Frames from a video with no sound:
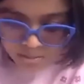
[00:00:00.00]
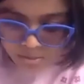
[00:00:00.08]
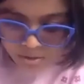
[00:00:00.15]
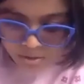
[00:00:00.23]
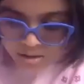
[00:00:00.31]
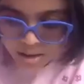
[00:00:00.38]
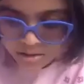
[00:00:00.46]

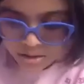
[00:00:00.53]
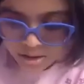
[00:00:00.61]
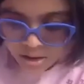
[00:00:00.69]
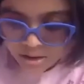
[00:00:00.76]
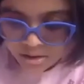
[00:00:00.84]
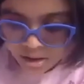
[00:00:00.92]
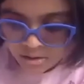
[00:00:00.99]
More than
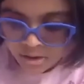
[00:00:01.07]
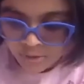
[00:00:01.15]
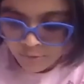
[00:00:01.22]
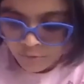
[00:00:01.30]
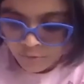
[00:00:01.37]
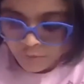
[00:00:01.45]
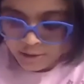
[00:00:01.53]

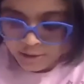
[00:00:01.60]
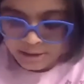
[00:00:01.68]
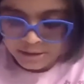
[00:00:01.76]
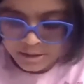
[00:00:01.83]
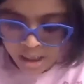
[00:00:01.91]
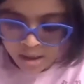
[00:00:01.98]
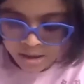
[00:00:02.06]
640
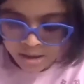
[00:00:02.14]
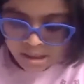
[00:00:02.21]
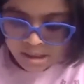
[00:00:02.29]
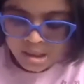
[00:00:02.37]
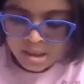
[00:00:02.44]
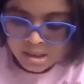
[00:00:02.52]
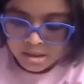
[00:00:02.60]

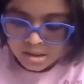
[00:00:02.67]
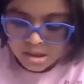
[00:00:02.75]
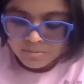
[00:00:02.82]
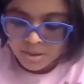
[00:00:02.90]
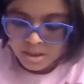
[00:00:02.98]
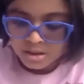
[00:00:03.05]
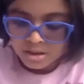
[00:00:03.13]
skeleton
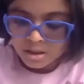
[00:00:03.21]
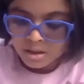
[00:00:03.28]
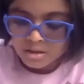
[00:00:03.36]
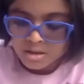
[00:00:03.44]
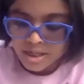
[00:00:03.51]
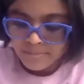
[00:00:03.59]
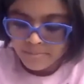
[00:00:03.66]

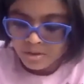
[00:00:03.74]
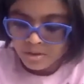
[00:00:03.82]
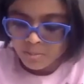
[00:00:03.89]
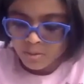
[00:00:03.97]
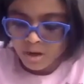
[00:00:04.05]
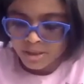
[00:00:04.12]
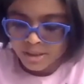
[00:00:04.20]
muscles shape your
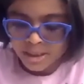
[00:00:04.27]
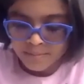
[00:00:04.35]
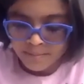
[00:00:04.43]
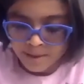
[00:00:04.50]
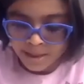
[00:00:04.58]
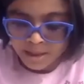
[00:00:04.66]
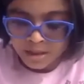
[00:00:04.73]
body and
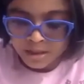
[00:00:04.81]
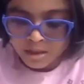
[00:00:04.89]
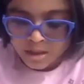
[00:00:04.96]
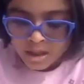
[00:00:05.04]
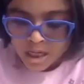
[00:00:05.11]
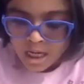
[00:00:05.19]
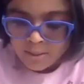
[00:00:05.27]
make
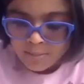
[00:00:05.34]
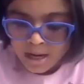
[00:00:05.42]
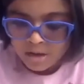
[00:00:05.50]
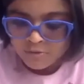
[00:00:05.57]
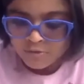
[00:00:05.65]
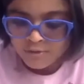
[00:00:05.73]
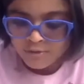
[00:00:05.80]
up
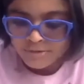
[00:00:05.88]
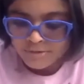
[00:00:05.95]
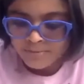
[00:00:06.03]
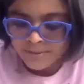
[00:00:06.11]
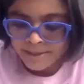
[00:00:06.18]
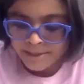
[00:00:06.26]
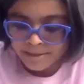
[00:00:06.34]
half of your
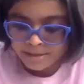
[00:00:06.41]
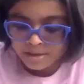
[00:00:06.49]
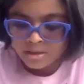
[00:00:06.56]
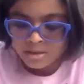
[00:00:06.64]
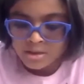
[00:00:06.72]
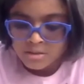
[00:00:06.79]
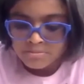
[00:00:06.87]
weight.
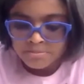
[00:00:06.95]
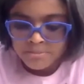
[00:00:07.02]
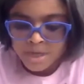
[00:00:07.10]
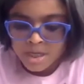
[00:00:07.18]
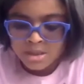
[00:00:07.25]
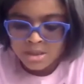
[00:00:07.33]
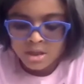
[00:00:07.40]

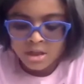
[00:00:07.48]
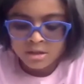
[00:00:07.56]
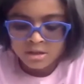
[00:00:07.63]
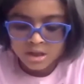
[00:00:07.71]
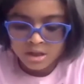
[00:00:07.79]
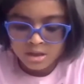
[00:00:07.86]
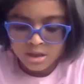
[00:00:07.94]
Muscles
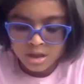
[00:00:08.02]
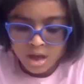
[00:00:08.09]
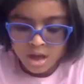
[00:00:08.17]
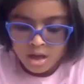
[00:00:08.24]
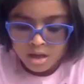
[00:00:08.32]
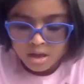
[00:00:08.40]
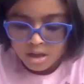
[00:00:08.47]
are
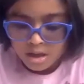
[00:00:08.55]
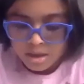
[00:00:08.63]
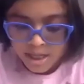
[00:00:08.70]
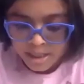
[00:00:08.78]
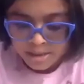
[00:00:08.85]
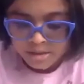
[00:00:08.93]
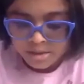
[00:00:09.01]

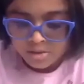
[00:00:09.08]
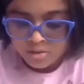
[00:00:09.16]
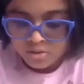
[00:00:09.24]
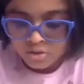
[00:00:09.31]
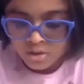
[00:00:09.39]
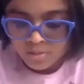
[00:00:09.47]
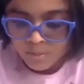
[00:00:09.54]
connected to
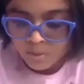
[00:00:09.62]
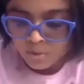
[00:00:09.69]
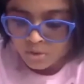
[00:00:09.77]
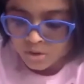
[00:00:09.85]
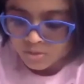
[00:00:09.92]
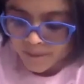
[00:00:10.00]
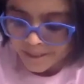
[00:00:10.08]
your
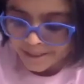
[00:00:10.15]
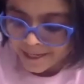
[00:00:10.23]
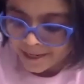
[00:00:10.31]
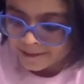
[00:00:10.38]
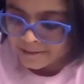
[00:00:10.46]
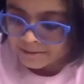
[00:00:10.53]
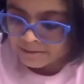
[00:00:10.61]
bones by
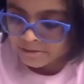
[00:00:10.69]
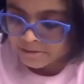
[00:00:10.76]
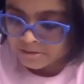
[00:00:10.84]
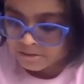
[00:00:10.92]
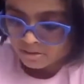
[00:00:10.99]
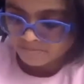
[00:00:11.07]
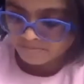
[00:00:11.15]
tendons.